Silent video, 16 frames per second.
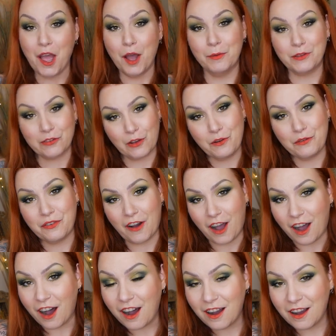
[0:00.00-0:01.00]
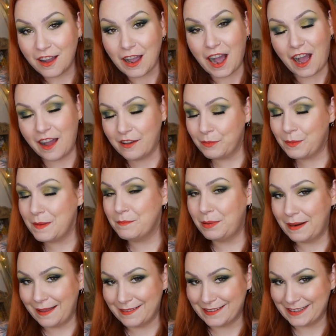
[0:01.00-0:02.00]
But so far, I've been
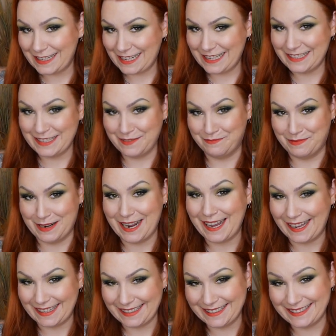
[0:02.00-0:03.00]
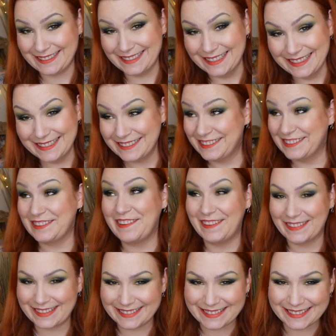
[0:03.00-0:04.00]
pleasantly surprised.
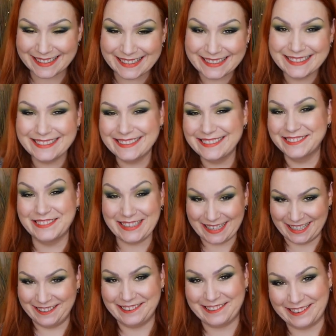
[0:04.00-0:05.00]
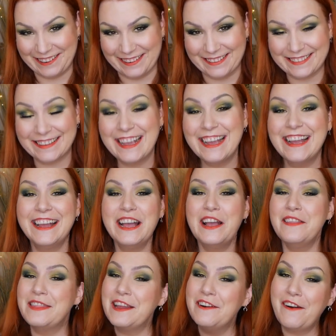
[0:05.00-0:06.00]
Shocked. Really shocked.
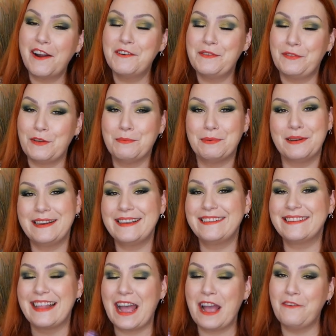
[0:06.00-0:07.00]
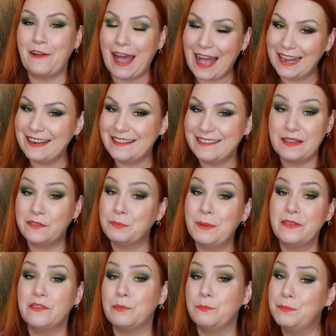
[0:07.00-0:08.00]
There are a few products that I've had in this
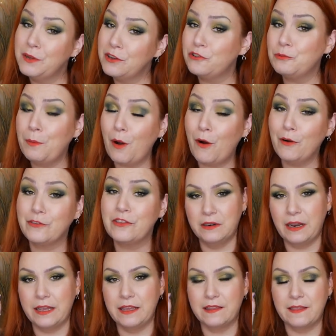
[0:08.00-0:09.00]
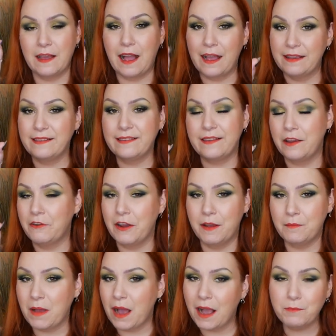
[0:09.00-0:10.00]
month's Birchbox, like the eye
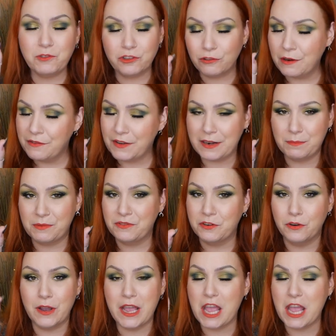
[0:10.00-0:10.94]
serum. I'm sure I've had it before.